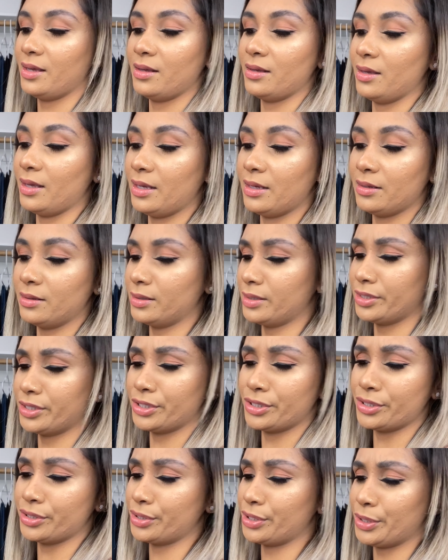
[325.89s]

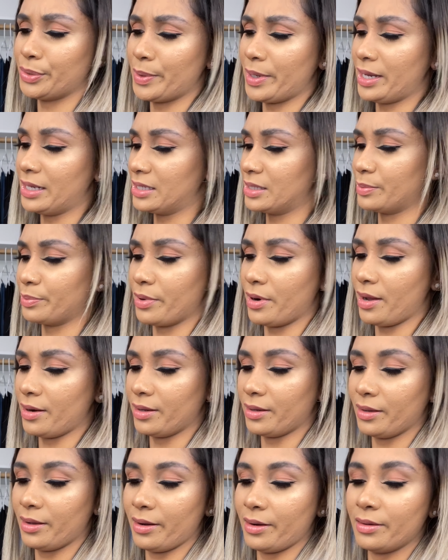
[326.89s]
English, US
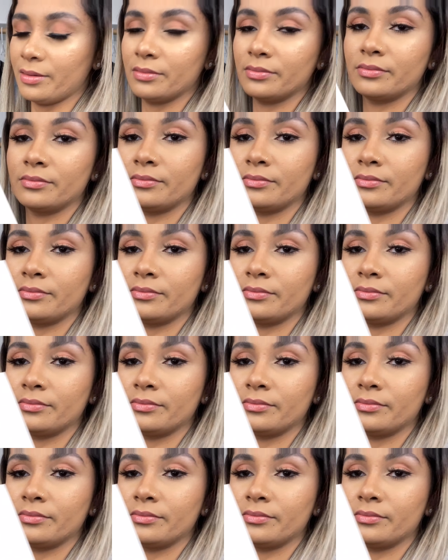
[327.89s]
product care.